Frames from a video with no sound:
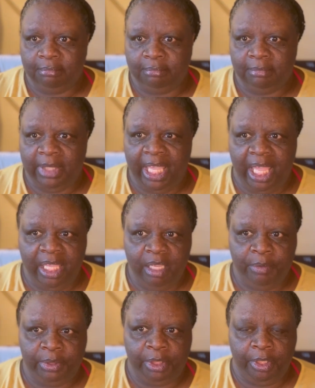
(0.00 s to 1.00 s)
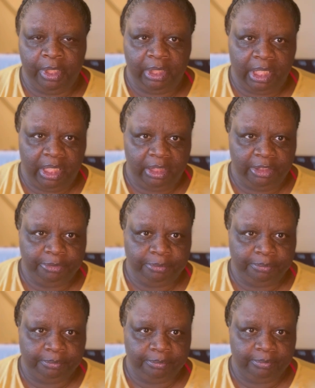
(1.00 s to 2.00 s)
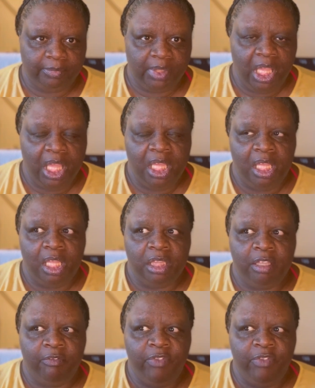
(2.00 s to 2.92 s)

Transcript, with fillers: they got hit with a hurricane the